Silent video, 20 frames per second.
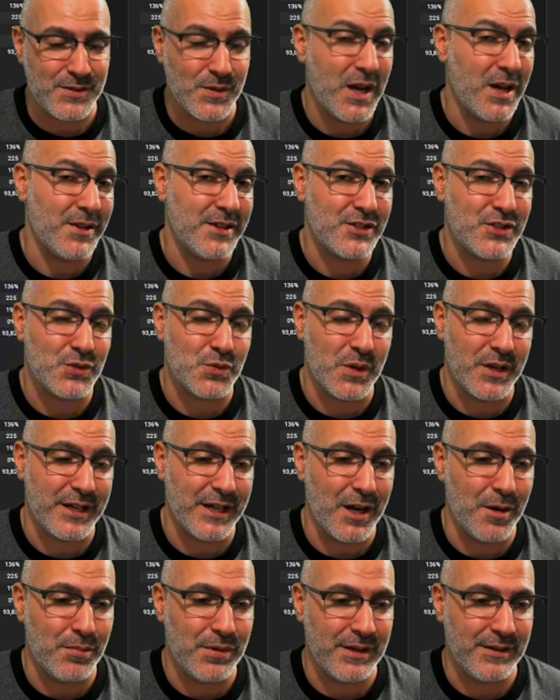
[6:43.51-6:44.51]
Wow, this is working
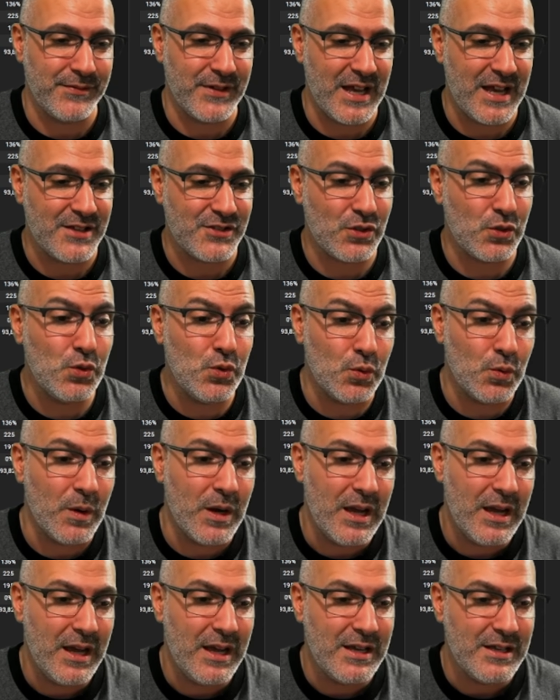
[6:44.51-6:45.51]
out pretty fast. Ooh,
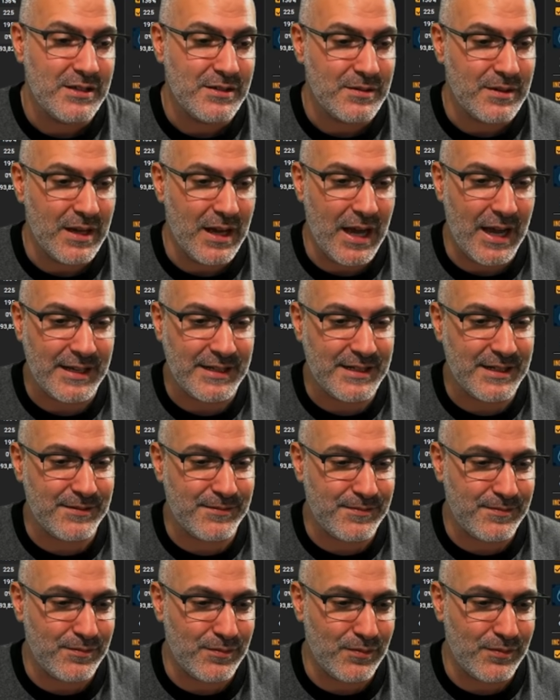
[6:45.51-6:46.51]
I did.
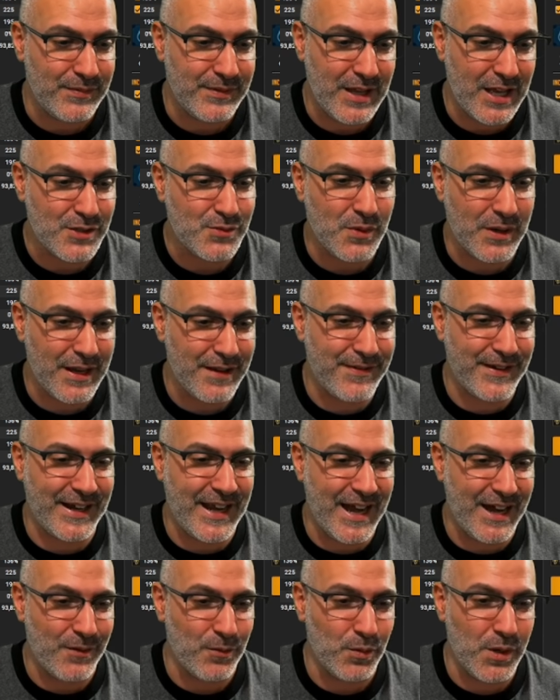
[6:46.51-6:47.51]
That's what I
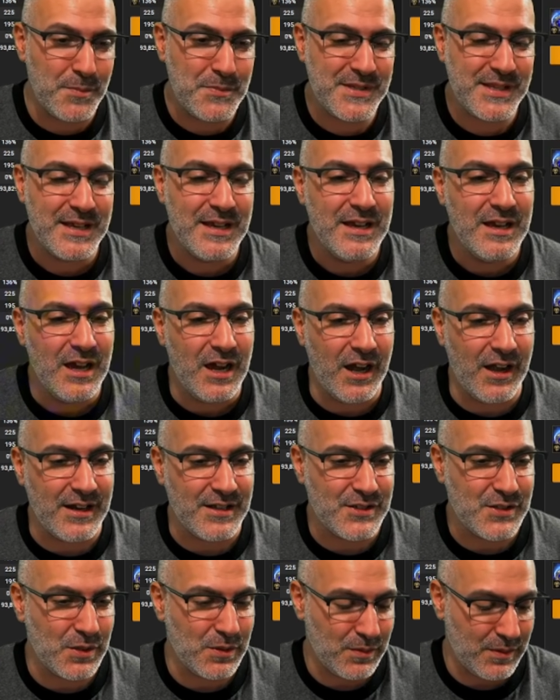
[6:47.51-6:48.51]
forgot. Whoops. All right,
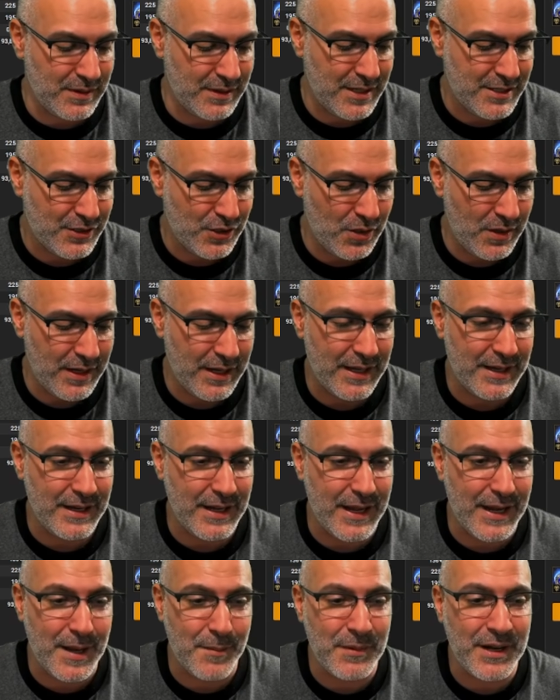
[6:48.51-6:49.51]
so let's go ahead,
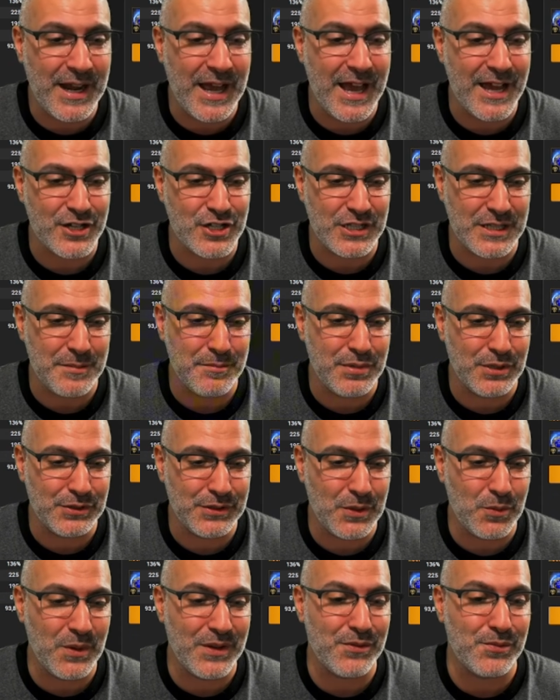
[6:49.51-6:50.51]
and I'm going to actually build
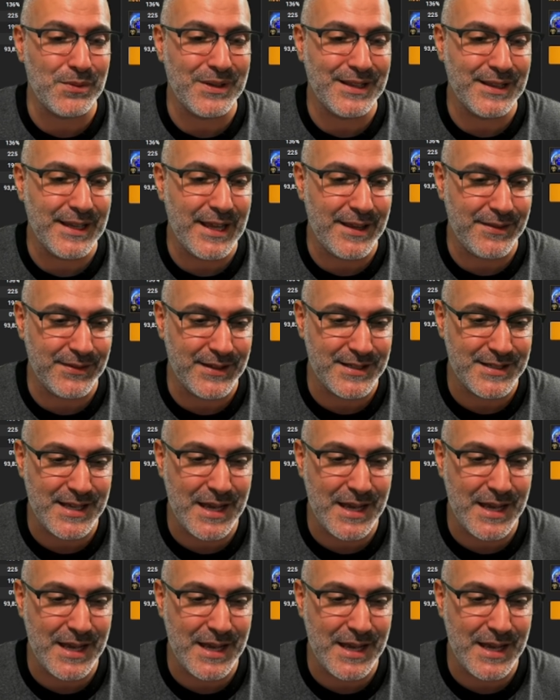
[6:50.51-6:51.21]
her with Relentless.